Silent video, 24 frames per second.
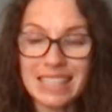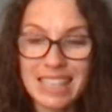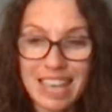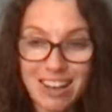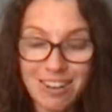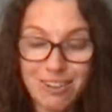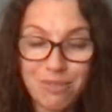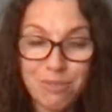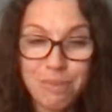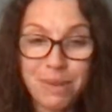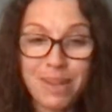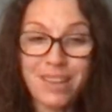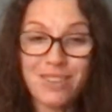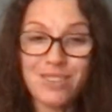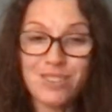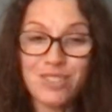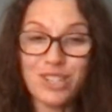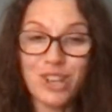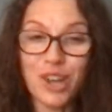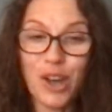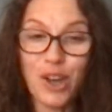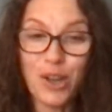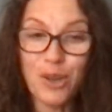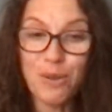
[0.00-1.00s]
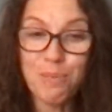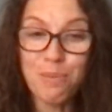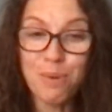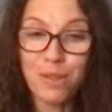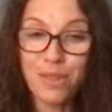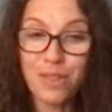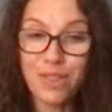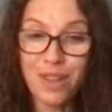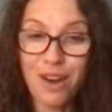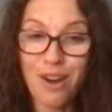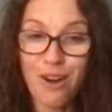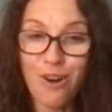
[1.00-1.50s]
helping us to
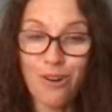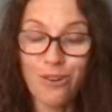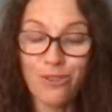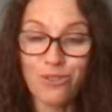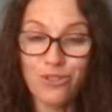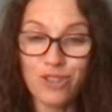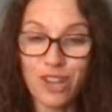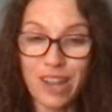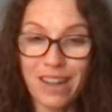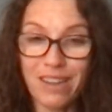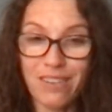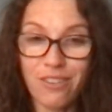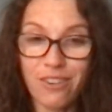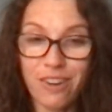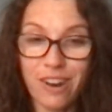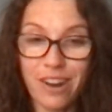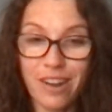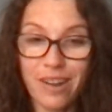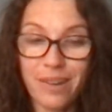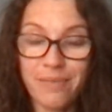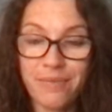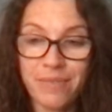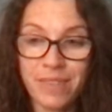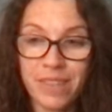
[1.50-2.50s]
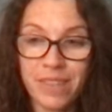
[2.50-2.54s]
open the heart chakra.